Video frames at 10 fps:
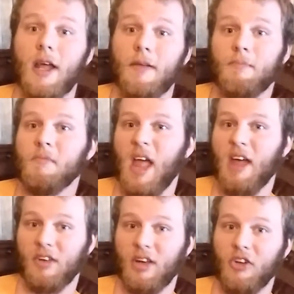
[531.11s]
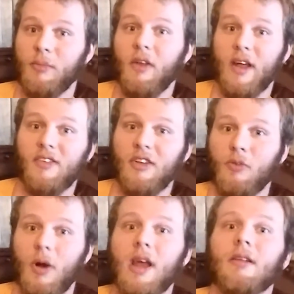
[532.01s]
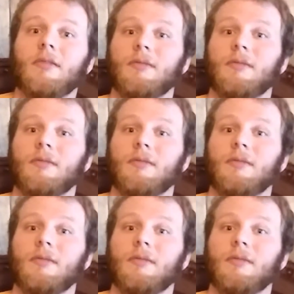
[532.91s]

And as a customer, that's his right.